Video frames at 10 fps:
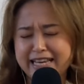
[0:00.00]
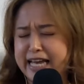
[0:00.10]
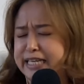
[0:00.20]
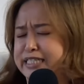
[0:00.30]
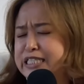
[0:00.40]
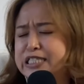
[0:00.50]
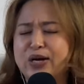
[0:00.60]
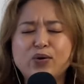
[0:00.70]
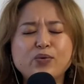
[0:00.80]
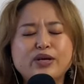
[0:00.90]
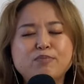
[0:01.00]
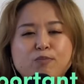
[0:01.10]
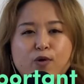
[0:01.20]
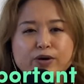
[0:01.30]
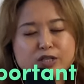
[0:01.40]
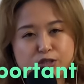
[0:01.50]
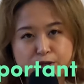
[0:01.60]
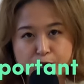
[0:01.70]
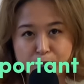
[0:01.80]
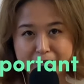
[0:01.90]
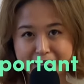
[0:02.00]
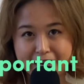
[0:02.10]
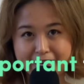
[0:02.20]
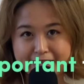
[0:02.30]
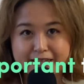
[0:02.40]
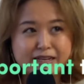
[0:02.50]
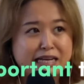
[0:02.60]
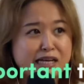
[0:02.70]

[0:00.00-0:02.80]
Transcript: It is so important to humankind.